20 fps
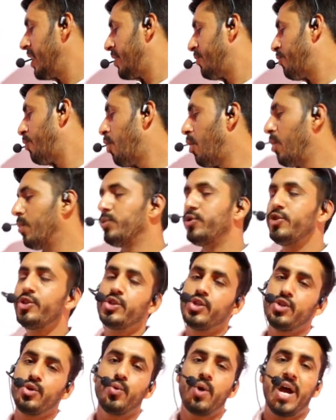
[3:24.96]

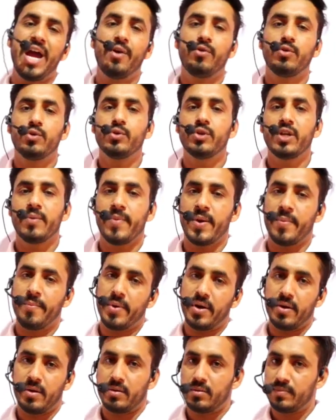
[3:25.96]
forms you have to
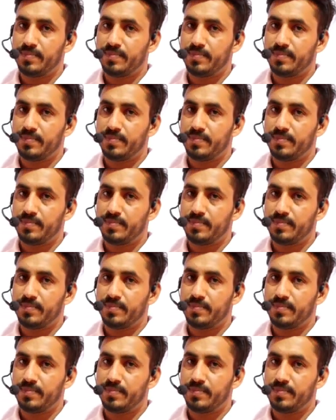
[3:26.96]
remember.